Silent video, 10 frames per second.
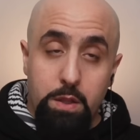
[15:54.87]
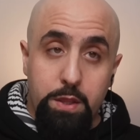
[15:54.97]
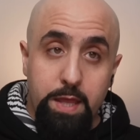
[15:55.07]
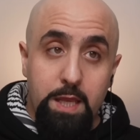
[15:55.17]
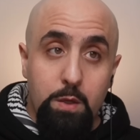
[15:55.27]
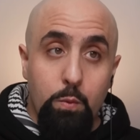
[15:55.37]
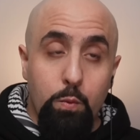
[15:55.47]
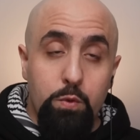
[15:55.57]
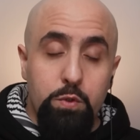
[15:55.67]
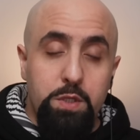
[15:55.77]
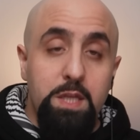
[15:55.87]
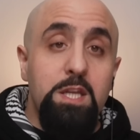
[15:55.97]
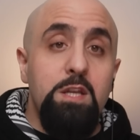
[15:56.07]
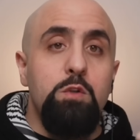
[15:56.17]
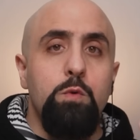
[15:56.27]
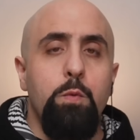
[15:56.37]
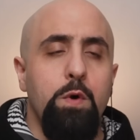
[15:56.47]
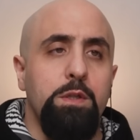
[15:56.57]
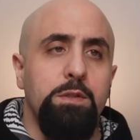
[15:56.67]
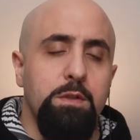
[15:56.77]
They didn't
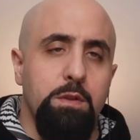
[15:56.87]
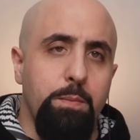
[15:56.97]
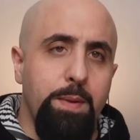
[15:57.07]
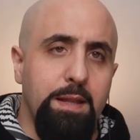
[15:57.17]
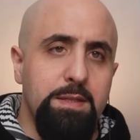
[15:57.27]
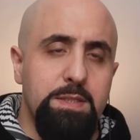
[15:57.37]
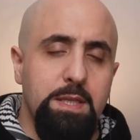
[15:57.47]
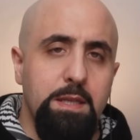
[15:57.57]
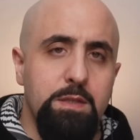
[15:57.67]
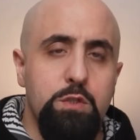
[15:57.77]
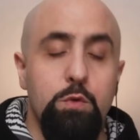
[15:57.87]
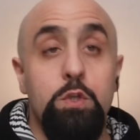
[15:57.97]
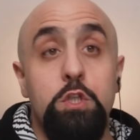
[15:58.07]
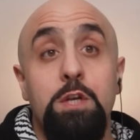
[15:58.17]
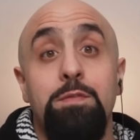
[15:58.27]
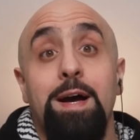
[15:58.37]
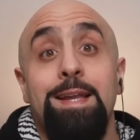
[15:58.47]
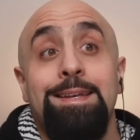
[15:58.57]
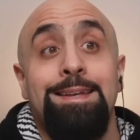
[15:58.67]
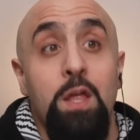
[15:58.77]
want the Palestinians to achieve
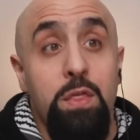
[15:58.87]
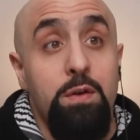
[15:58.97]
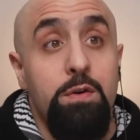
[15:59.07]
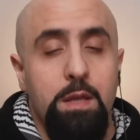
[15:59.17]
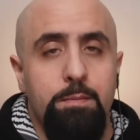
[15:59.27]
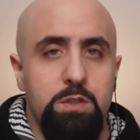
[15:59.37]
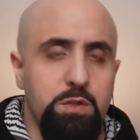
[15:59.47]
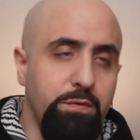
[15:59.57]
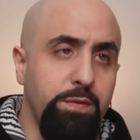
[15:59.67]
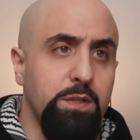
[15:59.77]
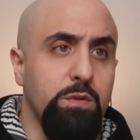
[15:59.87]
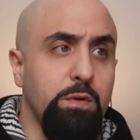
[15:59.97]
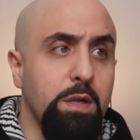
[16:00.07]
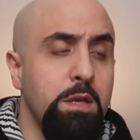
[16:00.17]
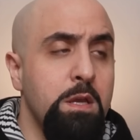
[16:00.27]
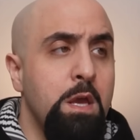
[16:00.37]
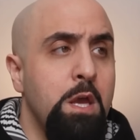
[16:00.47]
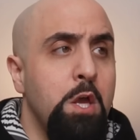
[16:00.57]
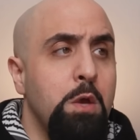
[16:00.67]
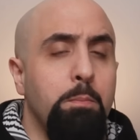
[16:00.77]
another image of victory
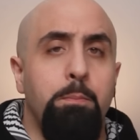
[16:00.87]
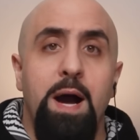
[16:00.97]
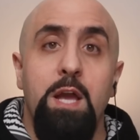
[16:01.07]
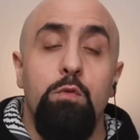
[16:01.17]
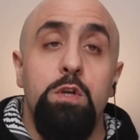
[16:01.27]
by